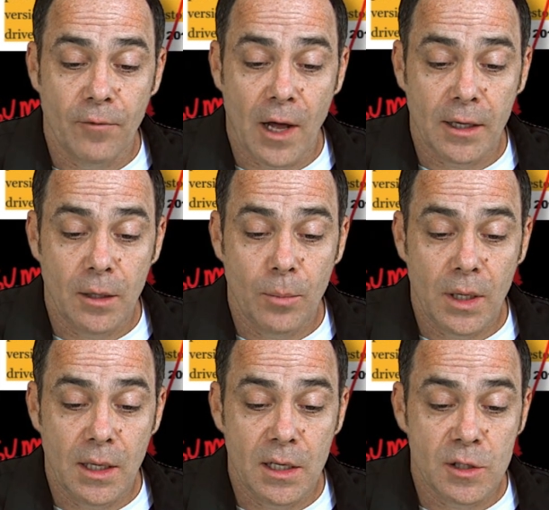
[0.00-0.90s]

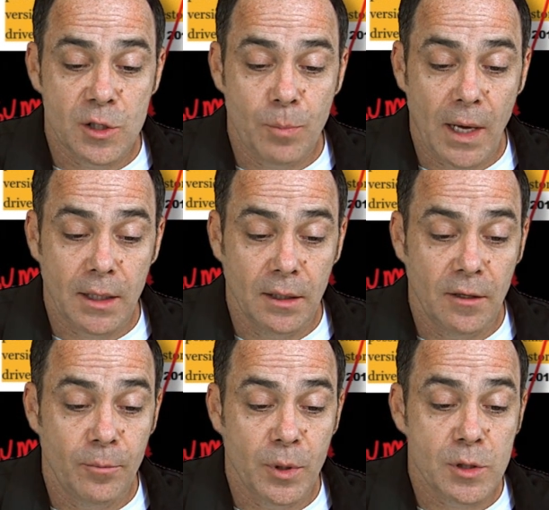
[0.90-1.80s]
Volume is
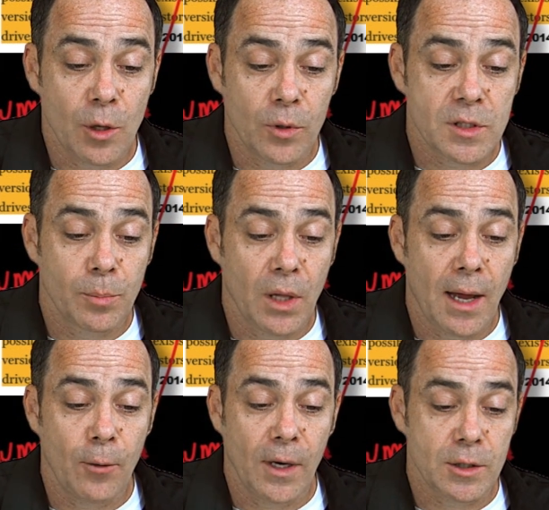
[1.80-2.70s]
speculative, but so is
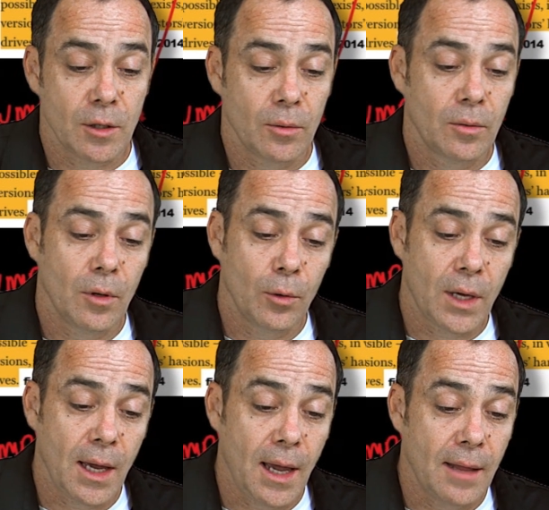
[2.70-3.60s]
supply ratio.
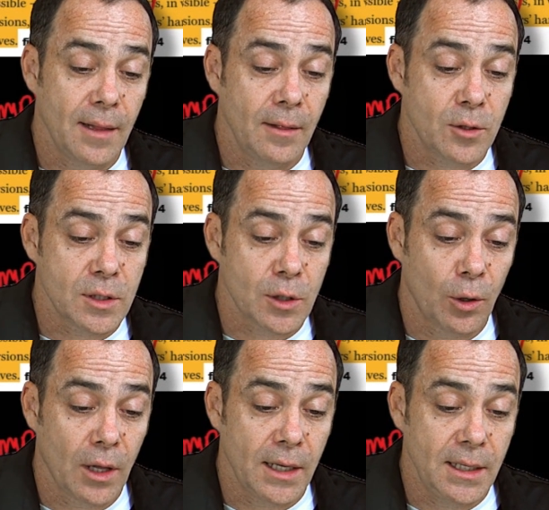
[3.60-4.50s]
Okay, and then there's this
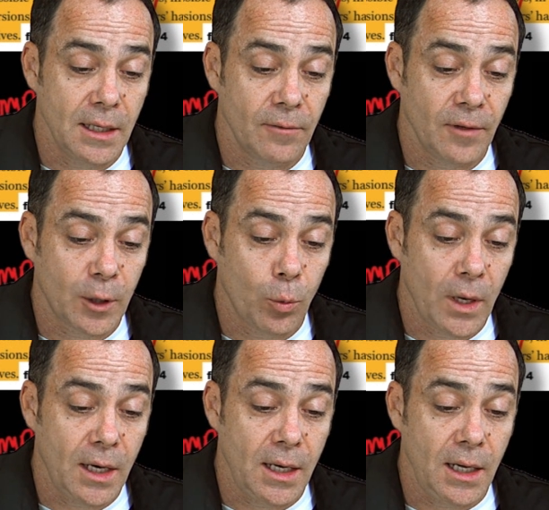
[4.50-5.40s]
whole idea of
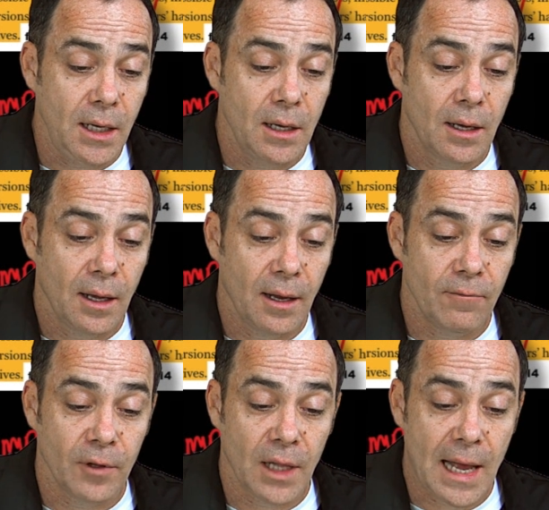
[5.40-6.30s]
liquidity and
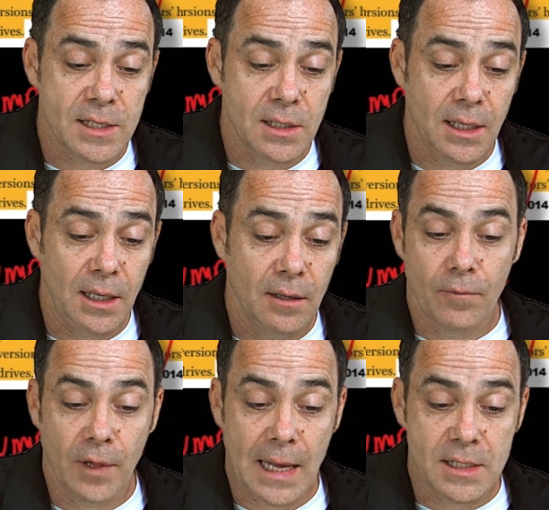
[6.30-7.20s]
velocity.
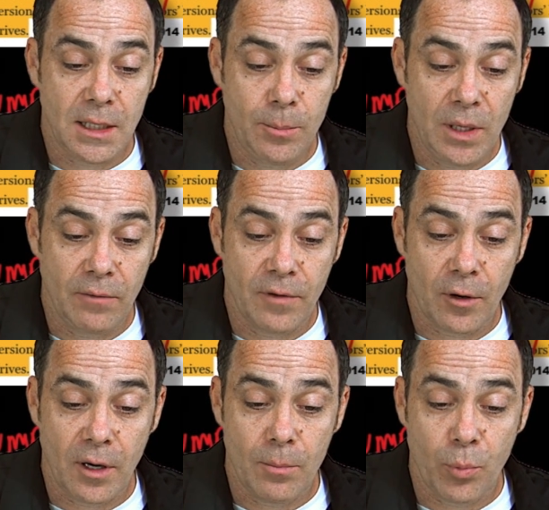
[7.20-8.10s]
Velocity being
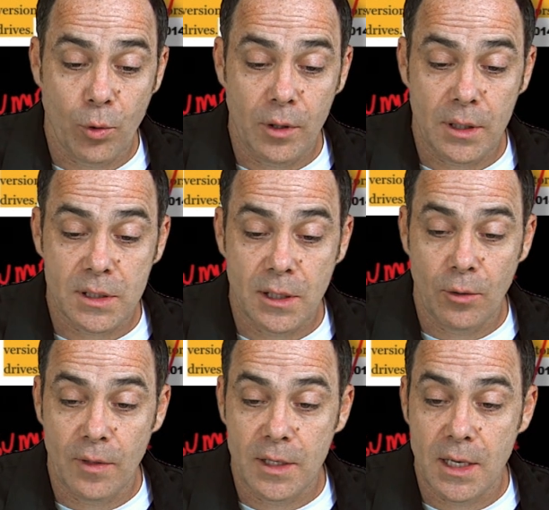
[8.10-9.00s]
very important. It's
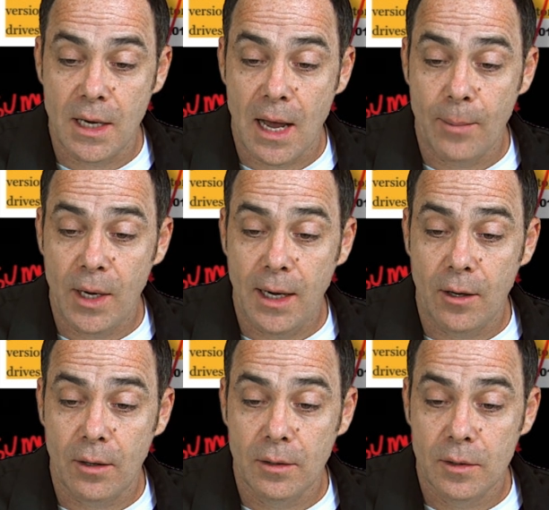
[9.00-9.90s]
in the
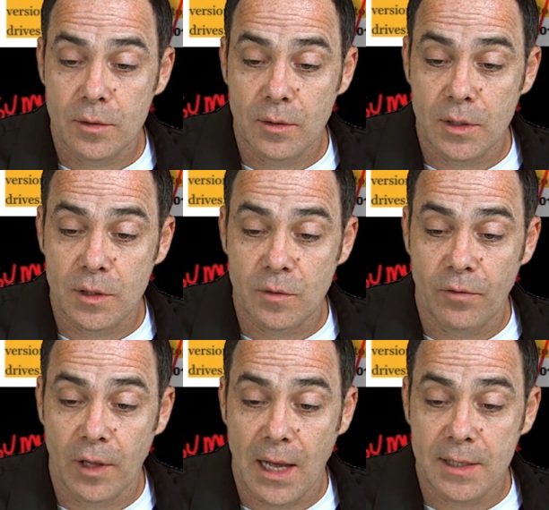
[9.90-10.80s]
denominator. So this is
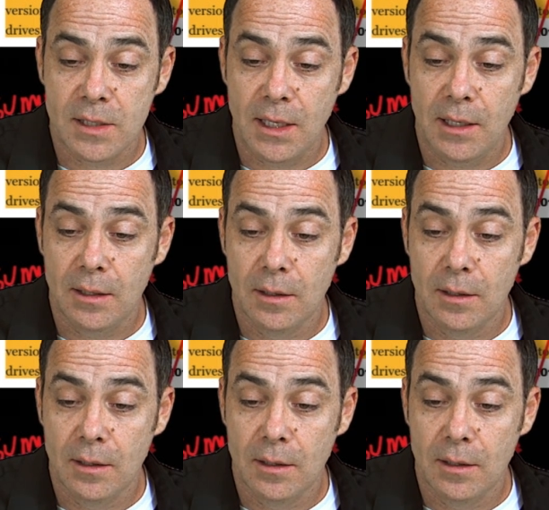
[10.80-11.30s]
velocity.